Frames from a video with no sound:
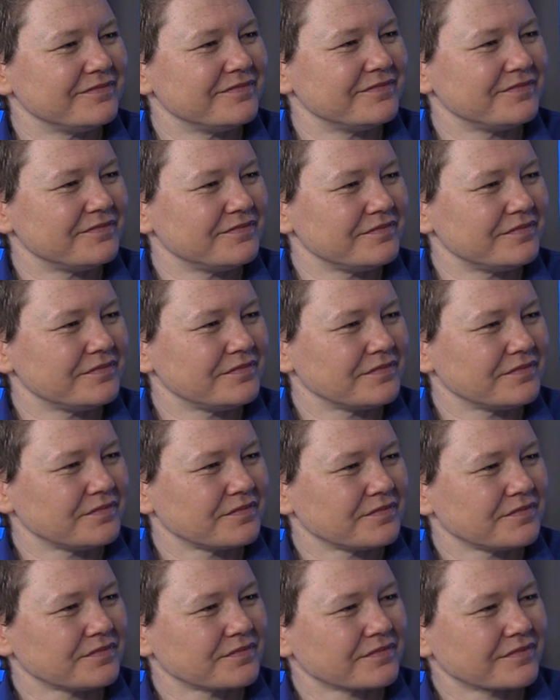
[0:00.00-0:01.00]
and my
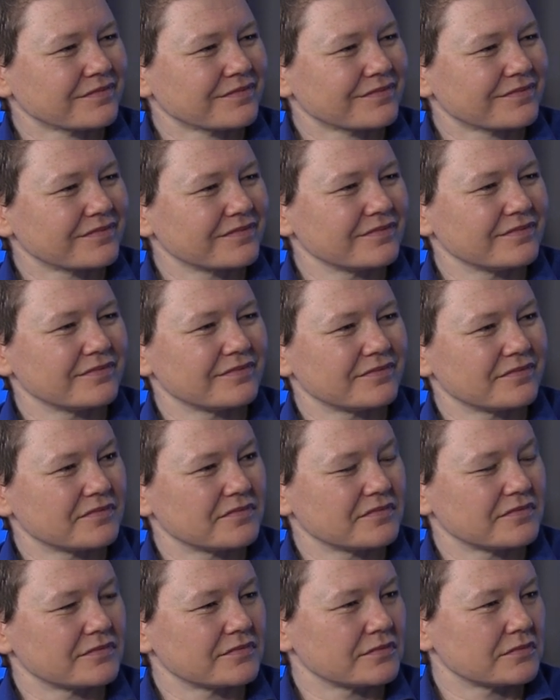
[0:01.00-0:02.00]

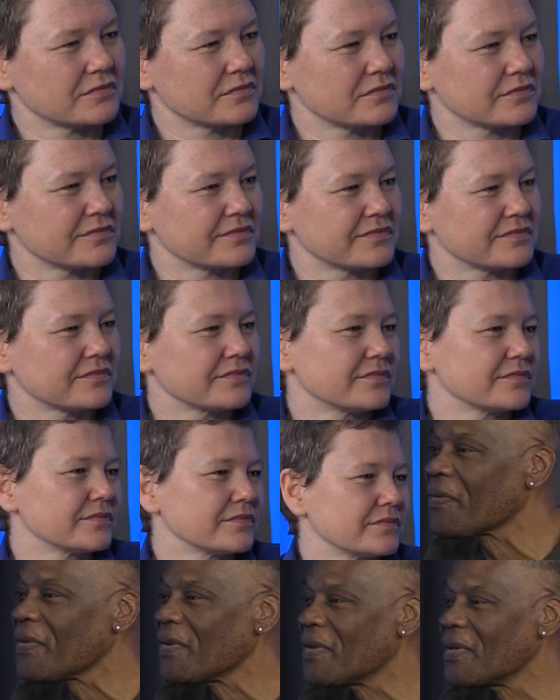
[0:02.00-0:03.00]
own
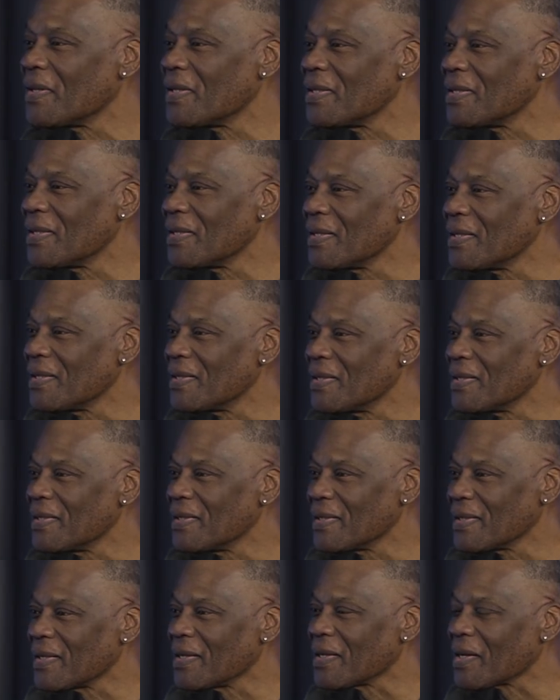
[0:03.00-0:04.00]
self.
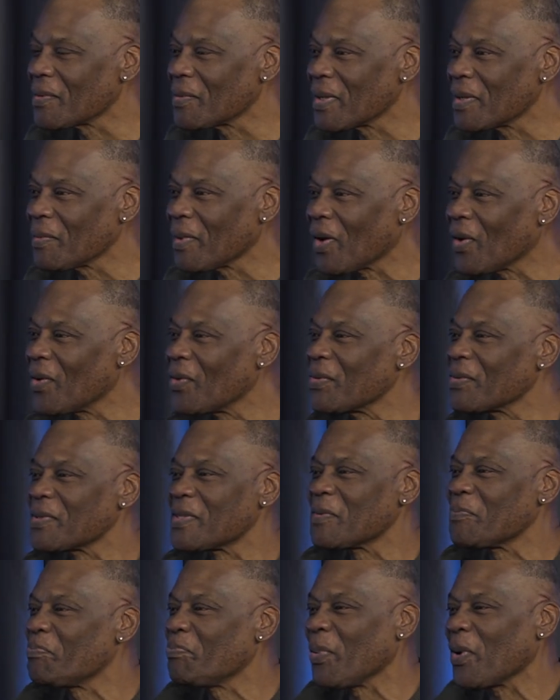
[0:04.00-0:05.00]
You know what I mean? My own
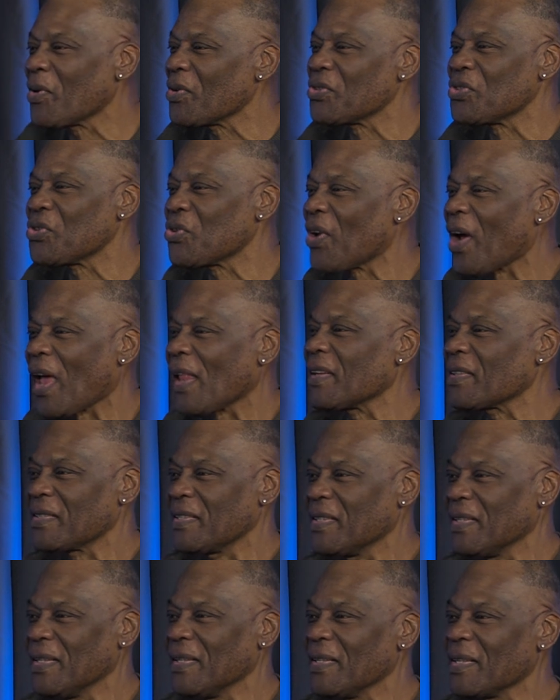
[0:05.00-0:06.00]

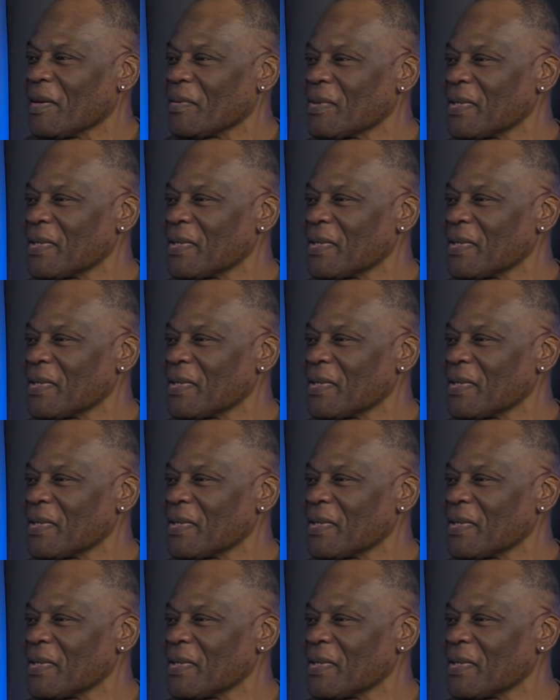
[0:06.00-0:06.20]
spirituality, you know what I'm